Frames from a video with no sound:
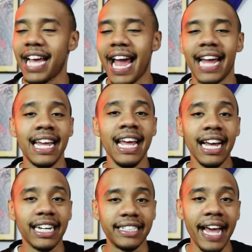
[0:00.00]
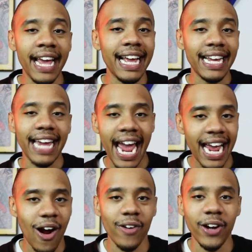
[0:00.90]
And Clint and
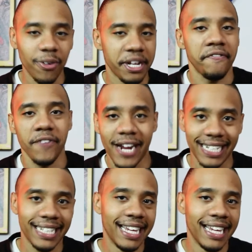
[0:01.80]
Kate are no different.